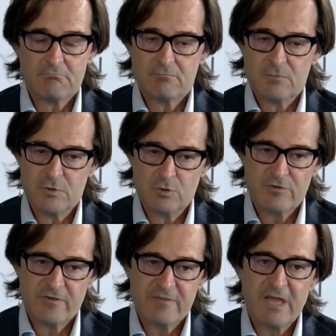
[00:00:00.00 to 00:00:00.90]
due to the
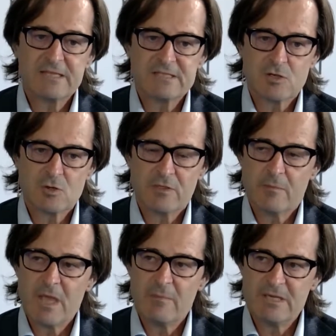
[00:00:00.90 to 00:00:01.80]
fact they are insecure, there
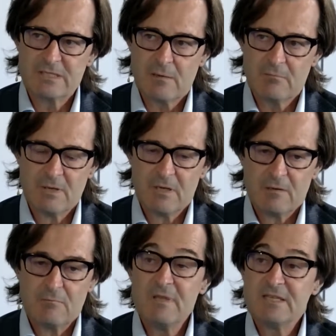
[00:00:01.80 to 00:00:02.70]
may be some
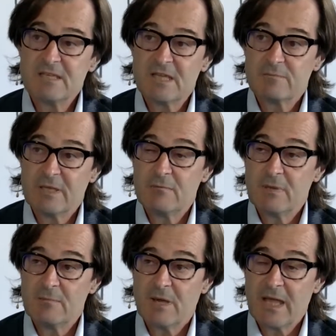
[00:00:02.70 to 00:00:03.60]
mistakes being
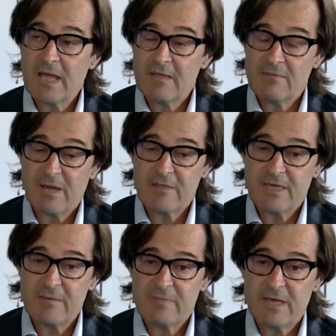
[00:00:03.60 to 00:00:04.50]
made by, uh, by
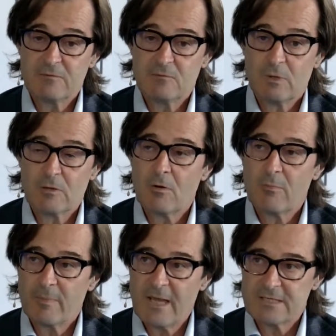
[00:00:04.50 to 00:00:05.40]
them that will
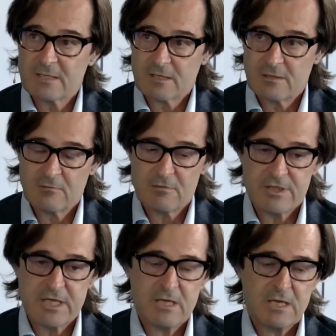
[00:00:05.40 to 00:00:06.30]
compromise, you know,
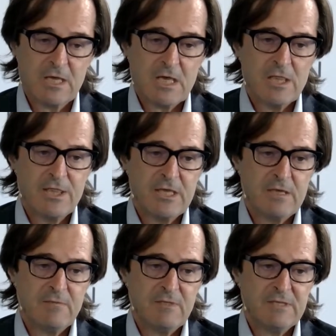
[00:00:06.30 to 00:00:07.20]
the
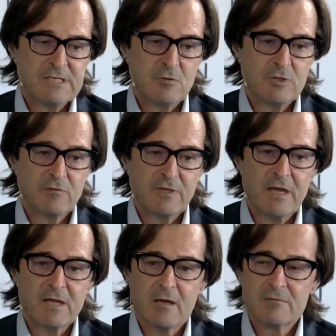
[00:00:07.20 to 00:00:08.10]
the the, the security of their
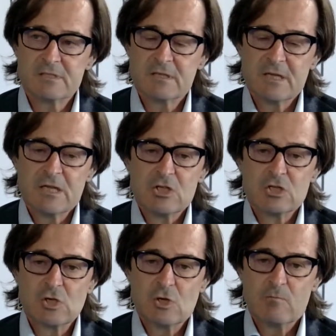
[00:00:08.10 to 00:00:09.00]
accounts.
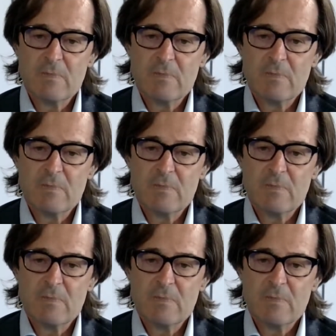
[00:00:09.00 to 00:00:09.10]
So uh,